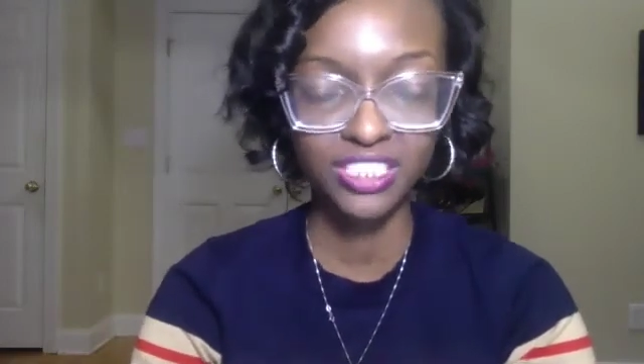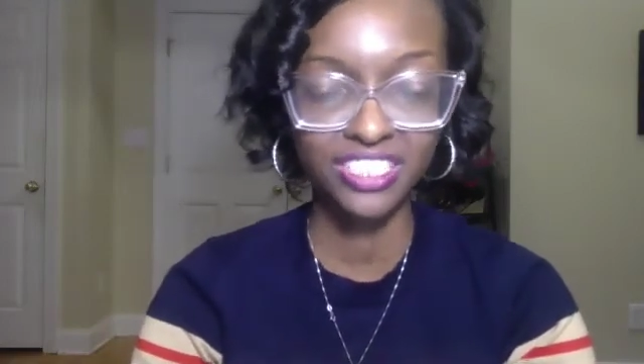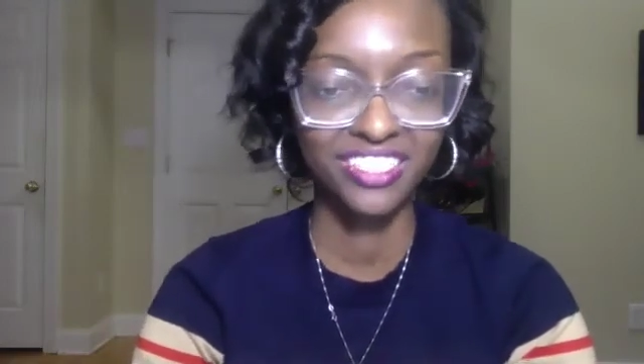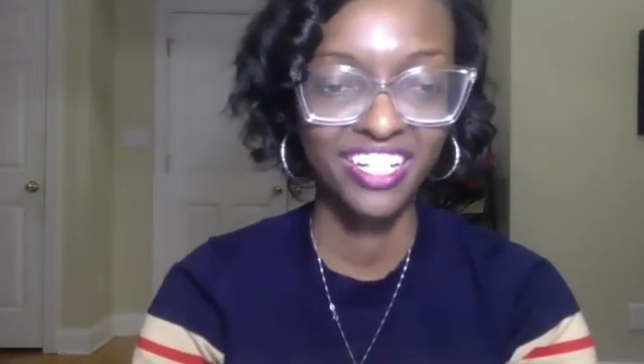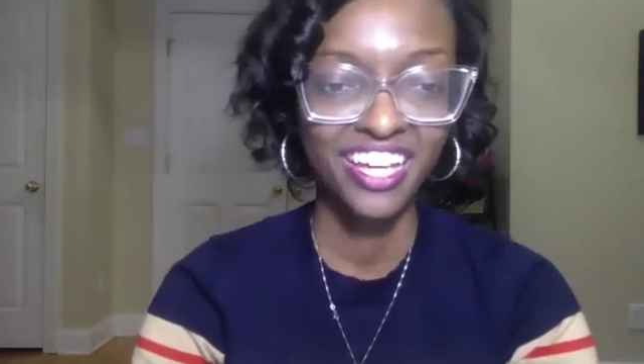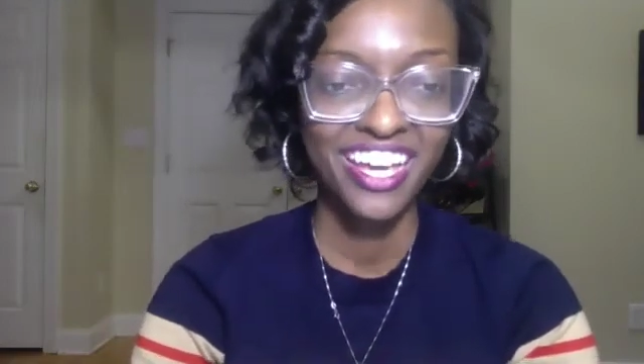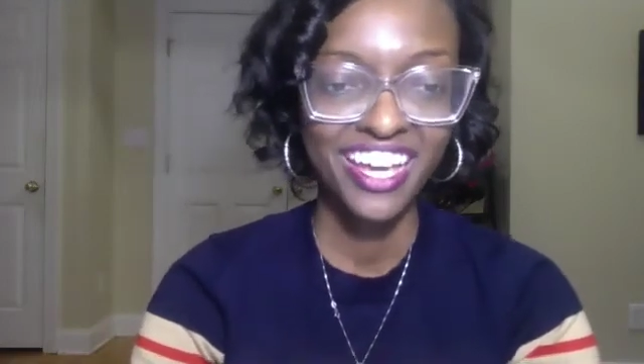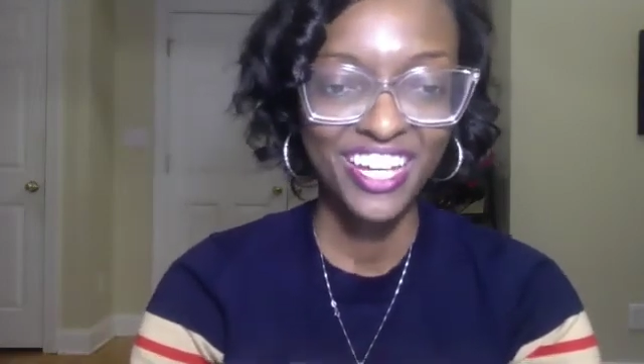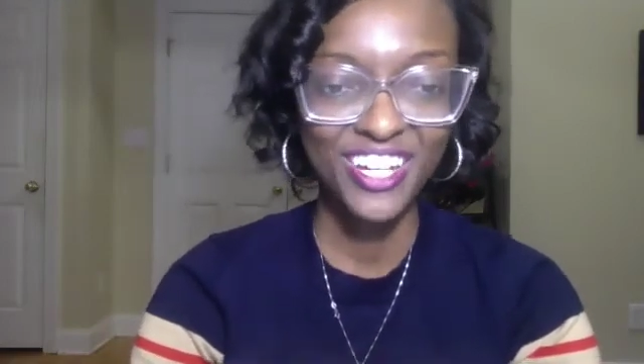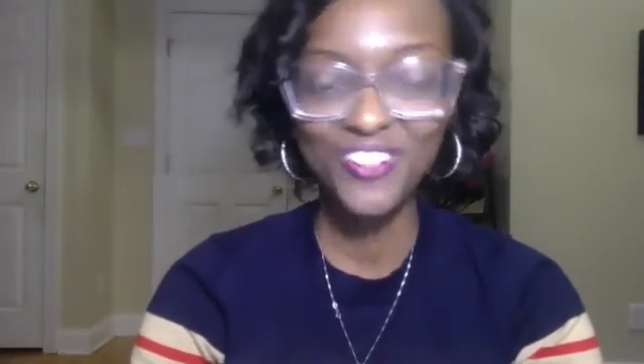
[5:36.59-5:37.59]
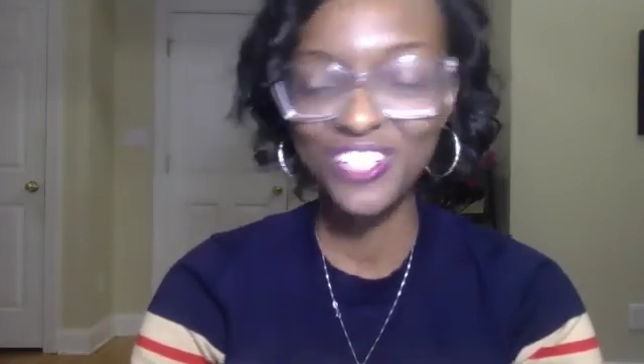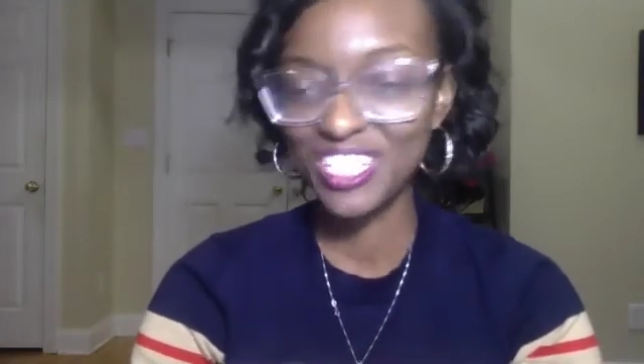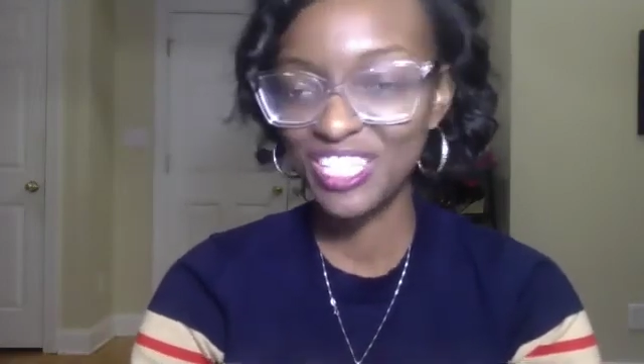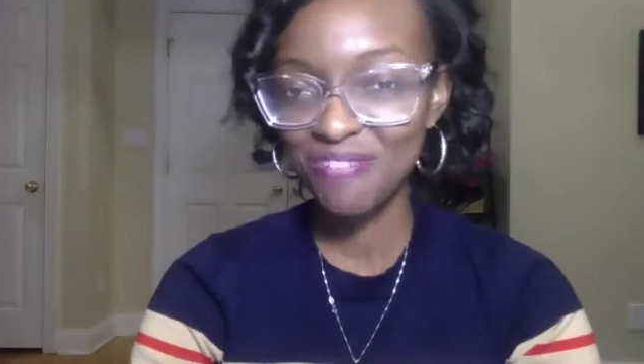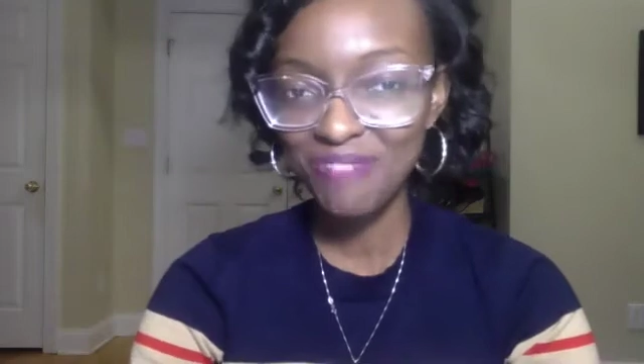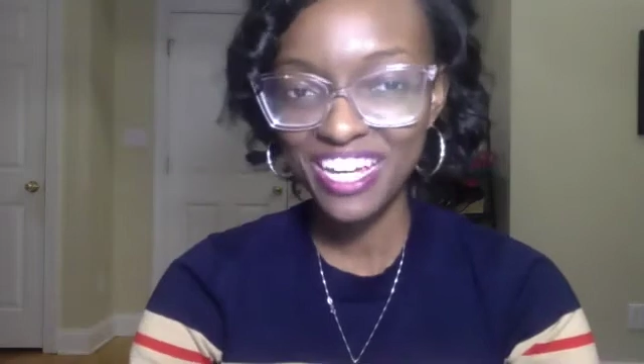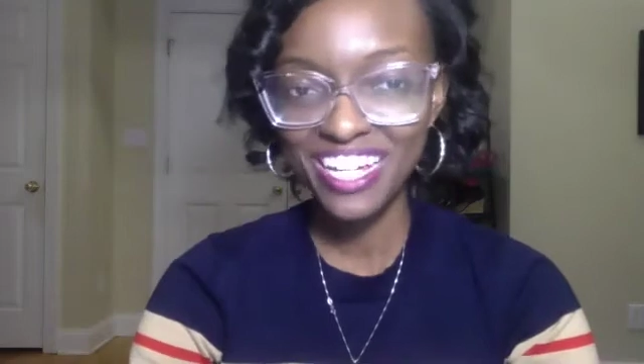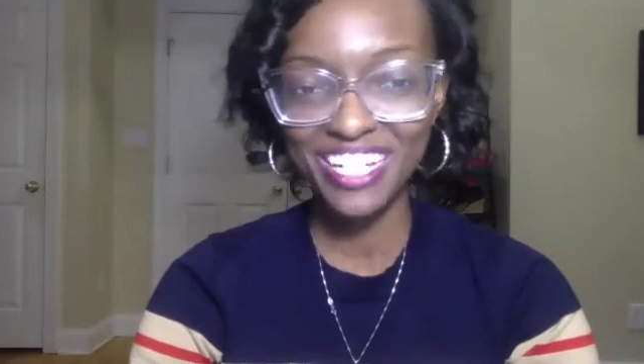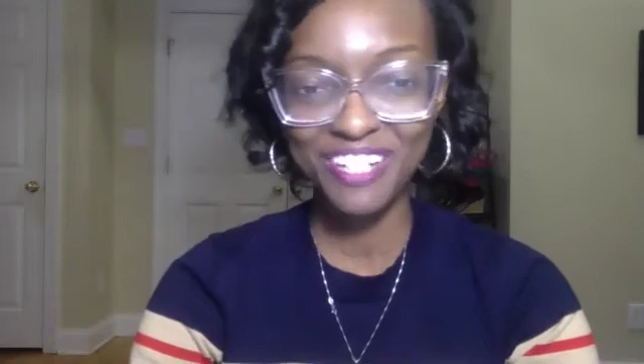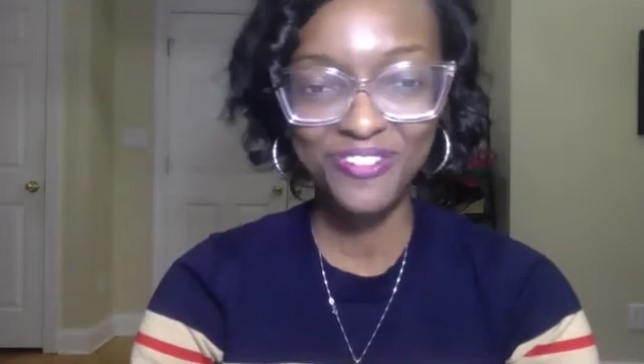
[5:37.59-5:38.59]
And it was
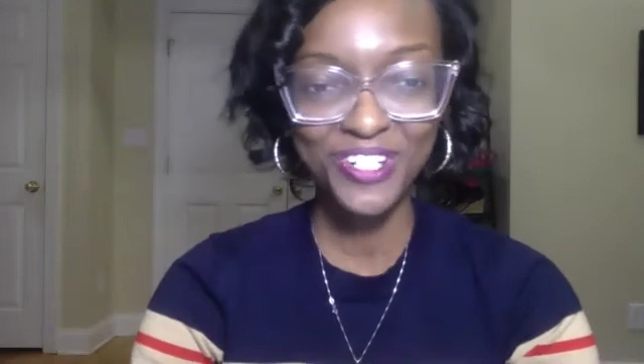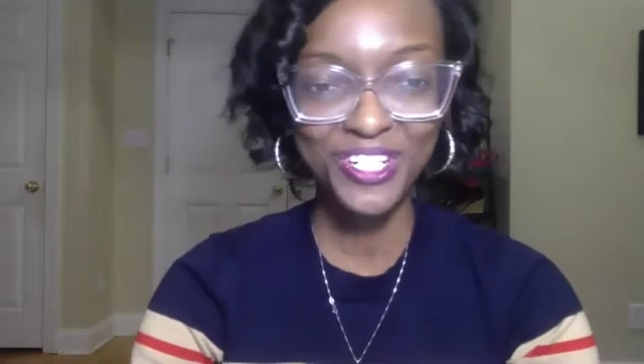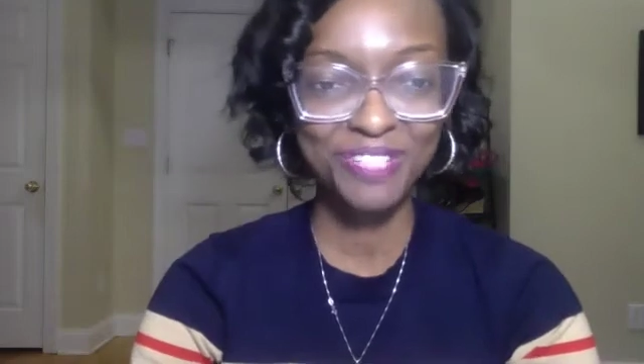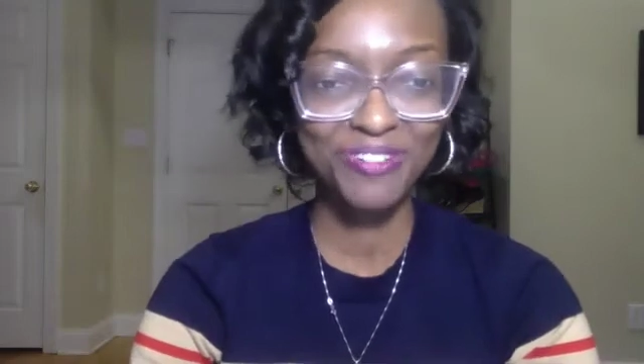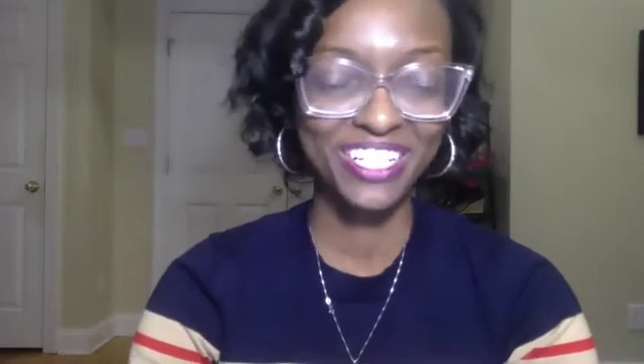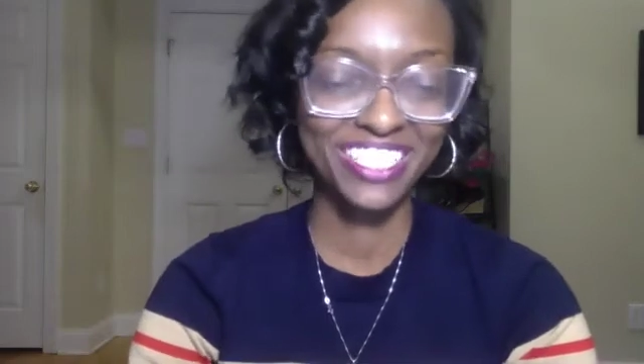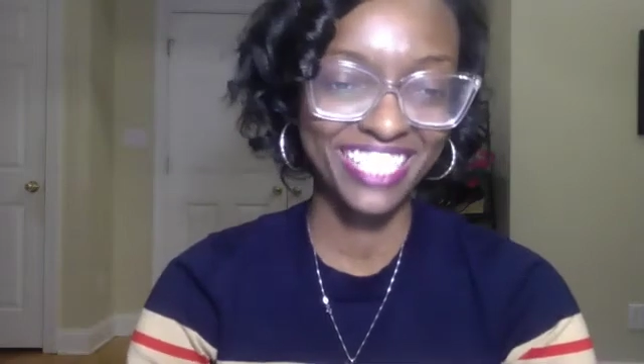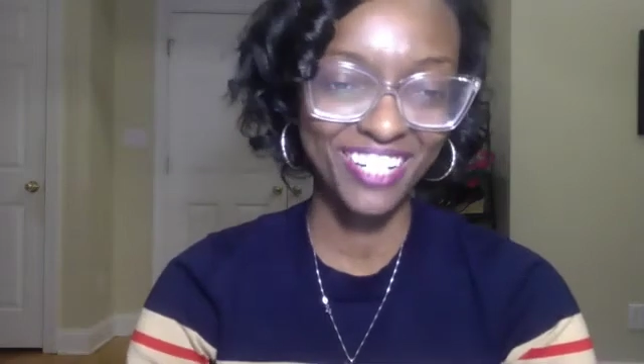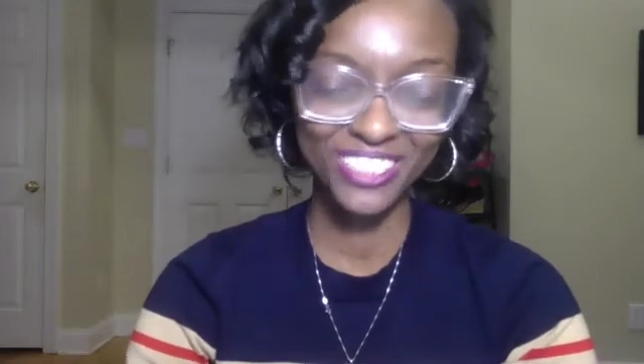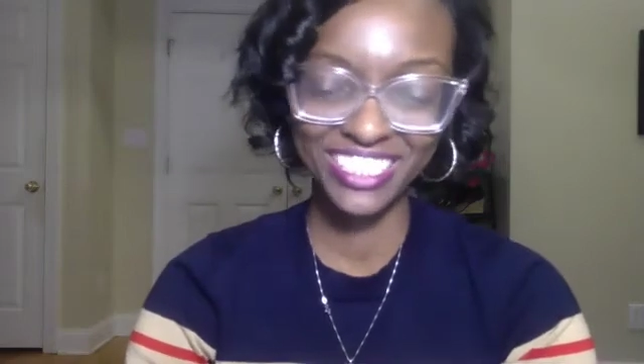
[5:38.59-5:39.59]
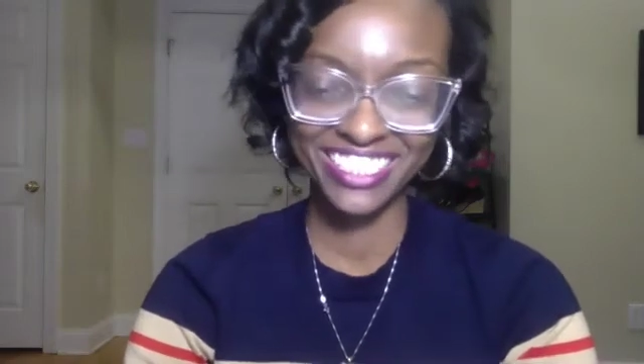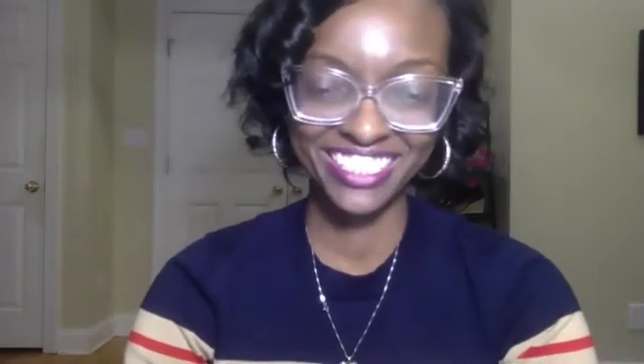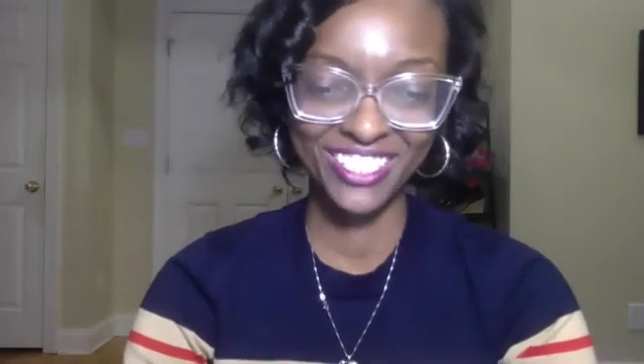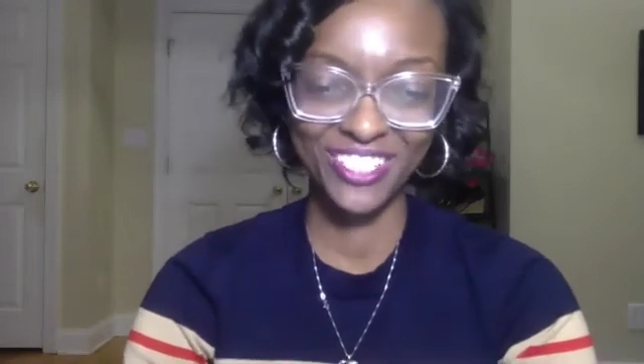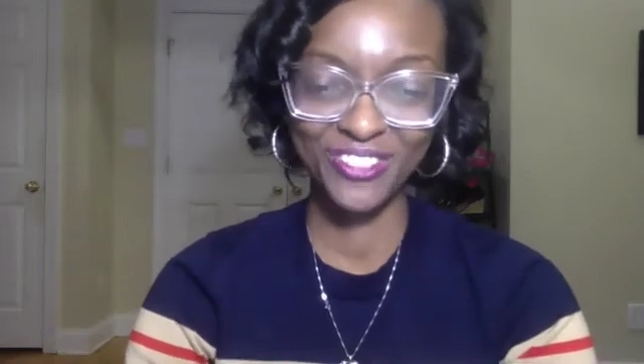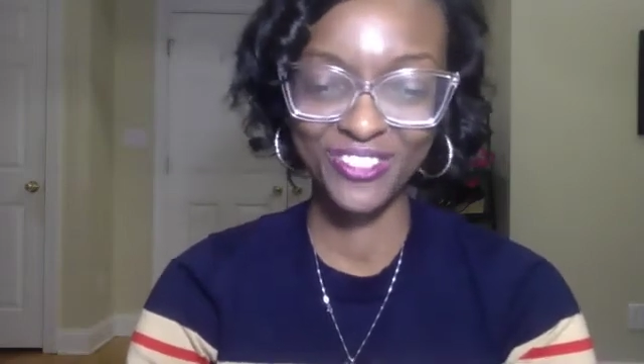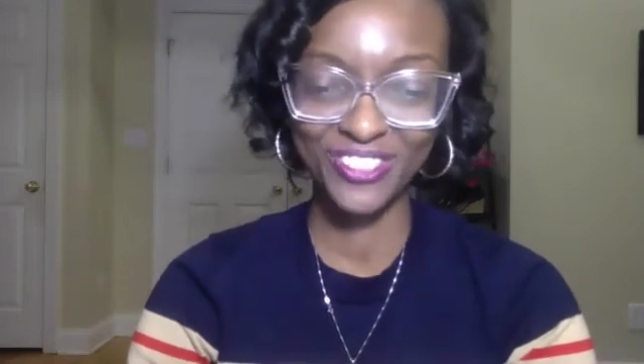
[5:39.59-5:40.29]
intimidating at first because I was a